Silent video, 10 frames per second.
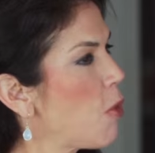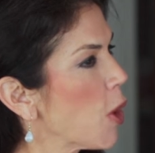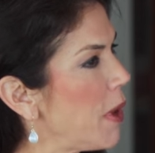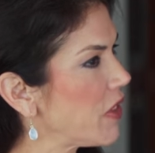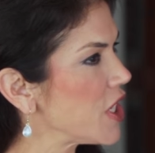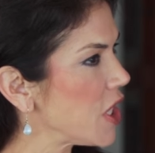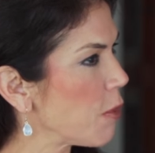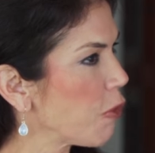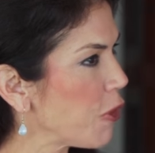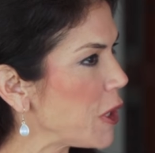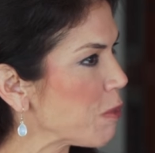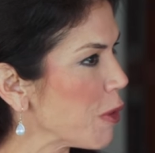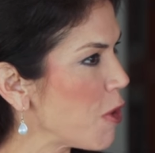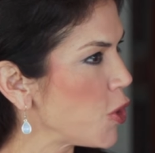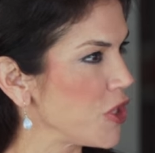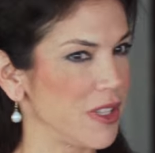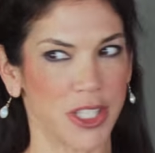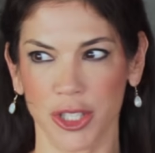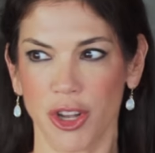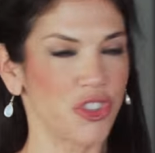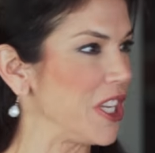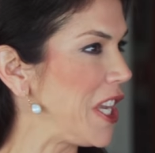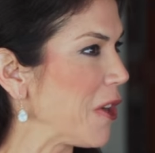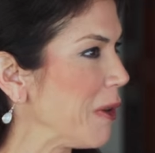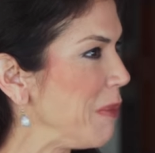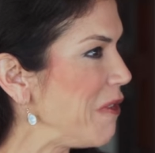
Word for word: more about the Summer Freedom promotion that's launching here in